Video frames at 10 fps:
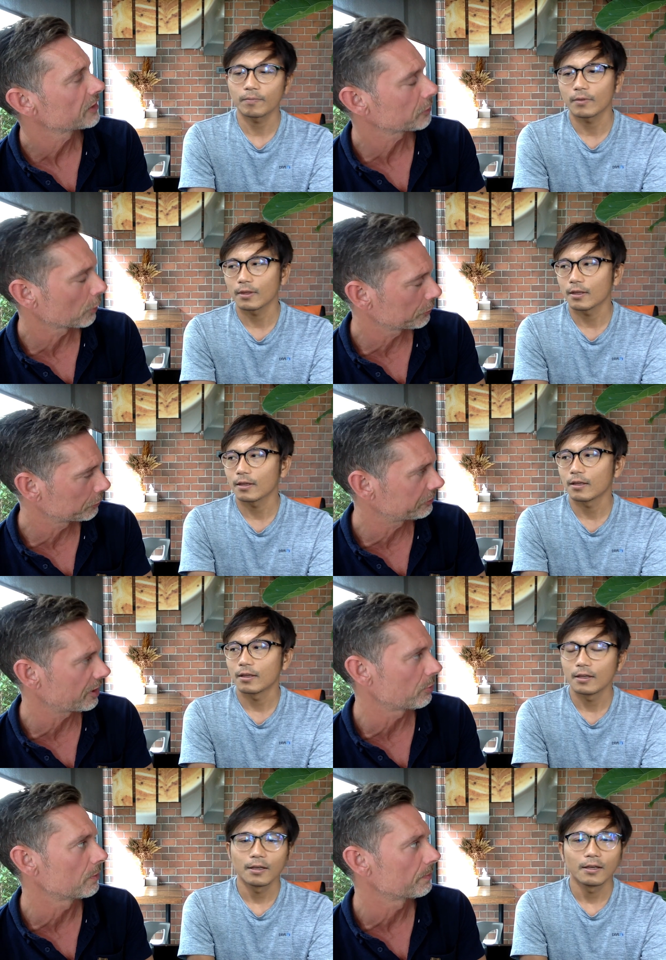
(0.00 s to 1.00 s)
Speaker 1: That's close to
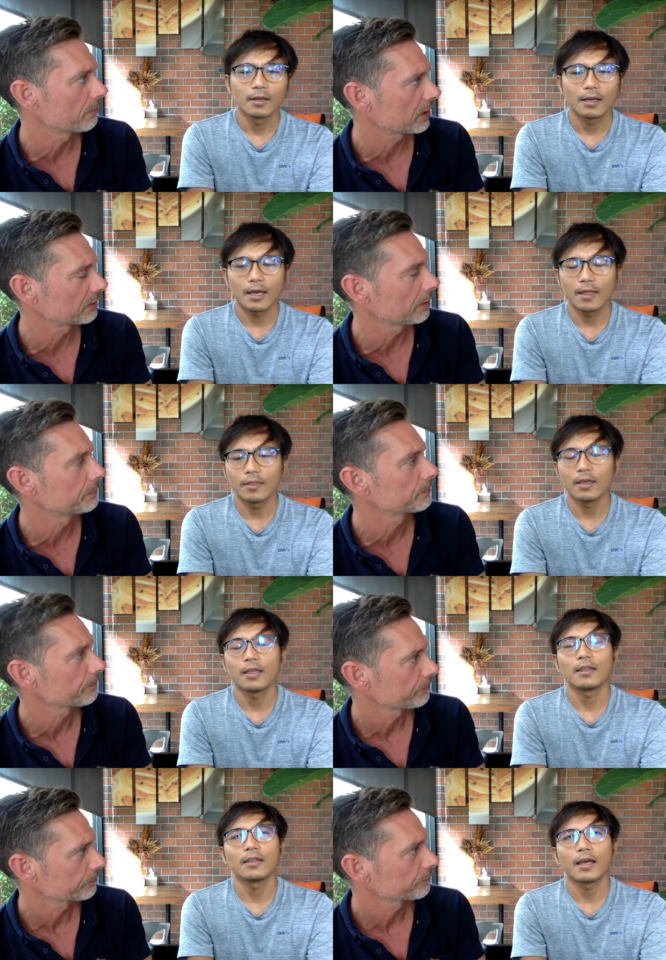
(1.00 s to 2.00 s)
Cebu.
Speaker 2: And
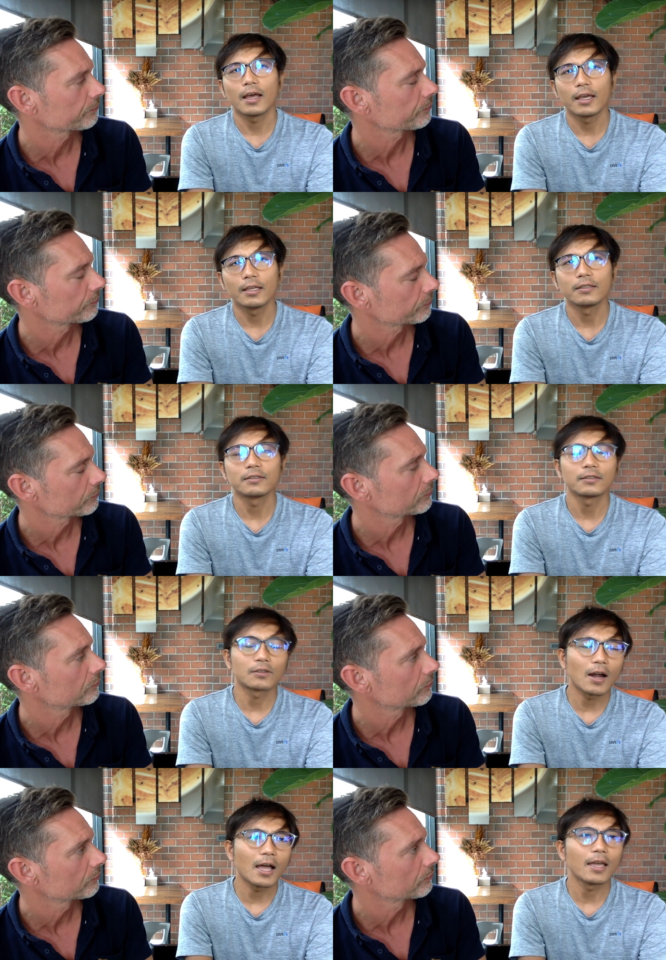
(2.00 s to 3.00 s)
then I
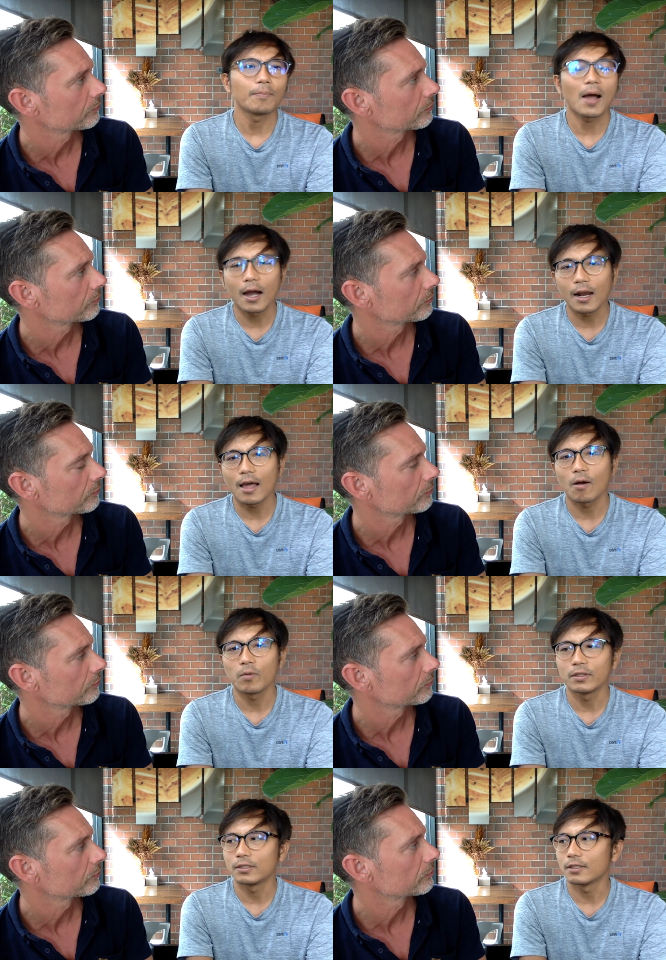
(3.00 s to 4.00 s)
try
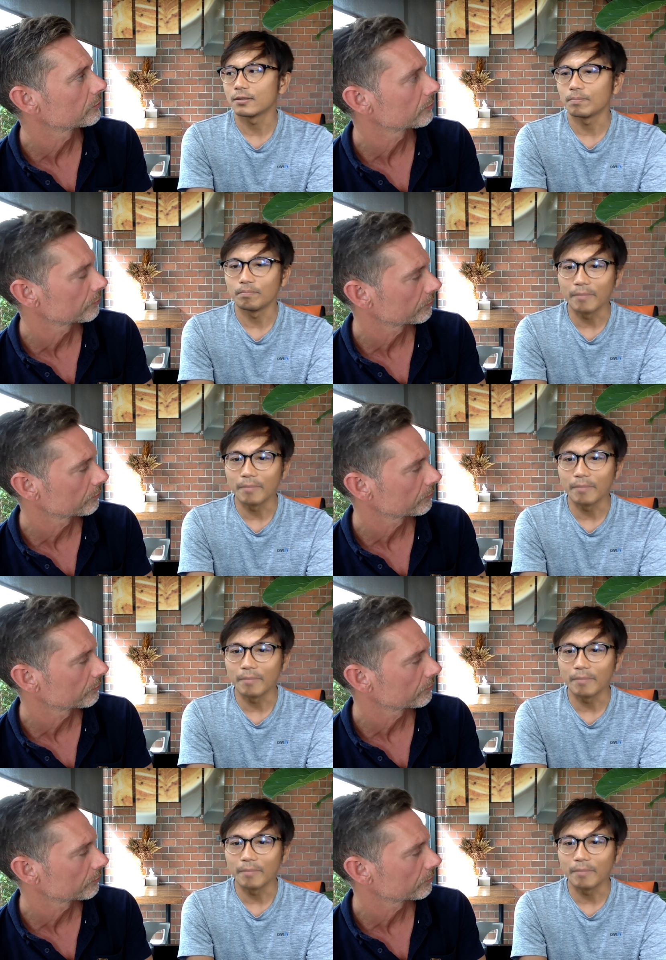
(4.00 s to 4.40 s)
Panglao, which is